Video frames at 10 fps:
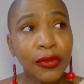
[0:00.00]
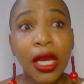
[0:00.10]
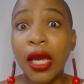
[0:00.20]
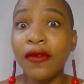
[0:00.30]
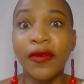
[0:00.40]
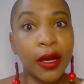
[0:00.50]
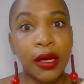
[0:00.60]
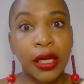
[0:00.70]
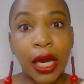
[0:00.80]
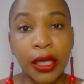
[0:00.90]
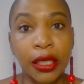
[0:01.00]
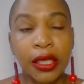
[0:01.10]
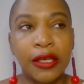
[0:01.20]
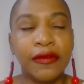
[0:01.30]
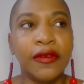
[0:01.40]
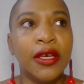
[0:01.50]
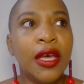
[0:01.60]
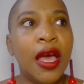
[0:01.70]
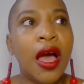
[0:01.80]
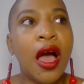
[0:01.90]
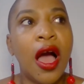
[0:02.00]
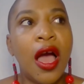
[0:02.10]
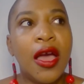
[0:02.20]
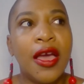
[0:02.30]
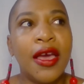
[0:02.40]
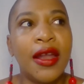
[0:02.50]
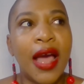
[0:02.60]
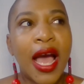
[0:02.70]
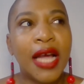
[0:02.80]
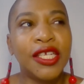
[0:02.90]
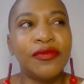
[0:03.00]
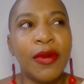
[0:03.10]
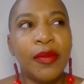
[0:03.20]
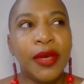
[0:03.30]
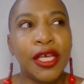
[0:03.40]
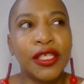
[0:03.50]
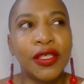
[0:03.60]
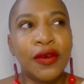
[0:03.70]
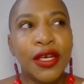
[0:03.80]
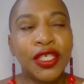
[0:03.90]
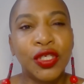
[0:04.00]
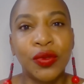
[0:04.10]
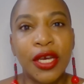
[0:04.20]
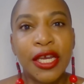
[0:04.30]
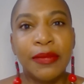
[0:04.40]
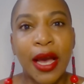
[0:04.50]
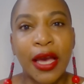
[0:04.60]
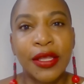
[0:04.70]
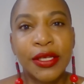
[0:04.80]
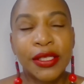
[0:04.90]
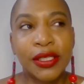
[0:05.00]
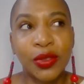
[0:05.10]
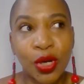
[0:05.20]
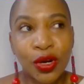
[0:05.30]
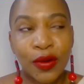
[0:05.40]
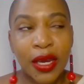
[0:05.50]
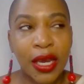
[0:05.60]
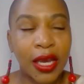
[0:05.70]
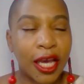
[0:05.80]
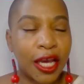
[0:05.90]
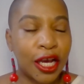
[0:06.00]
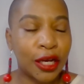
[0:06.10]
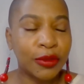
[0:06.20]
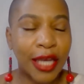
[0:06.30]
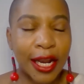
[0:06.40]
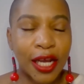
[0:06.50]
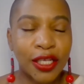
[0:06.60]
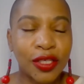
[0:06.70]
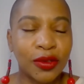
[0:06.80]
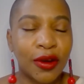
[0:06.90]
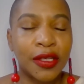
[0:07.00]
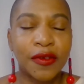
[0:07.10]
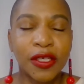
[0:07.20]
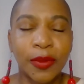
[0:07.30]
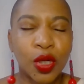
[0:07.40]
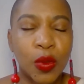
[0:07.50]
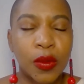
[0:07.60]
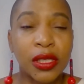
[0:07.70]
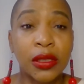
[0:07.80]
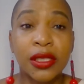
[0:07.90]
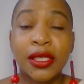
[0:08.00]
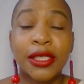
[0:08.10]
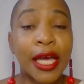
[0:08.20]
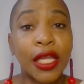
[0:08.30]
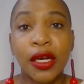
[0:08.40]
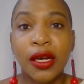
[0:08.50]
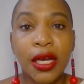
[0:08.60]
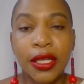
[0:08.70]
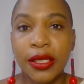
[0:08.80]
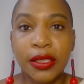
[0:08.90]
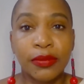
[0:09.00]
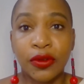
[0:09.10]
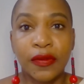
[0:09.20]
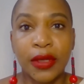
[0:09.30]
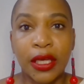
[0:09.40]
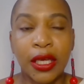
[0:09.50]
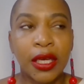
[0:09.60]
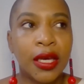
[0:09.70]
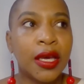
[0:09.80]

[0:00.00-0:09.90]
and very naive. And I just remember being so intrigued by this story. Shout out to Lawrence Fishburne, who was stellar in this movie.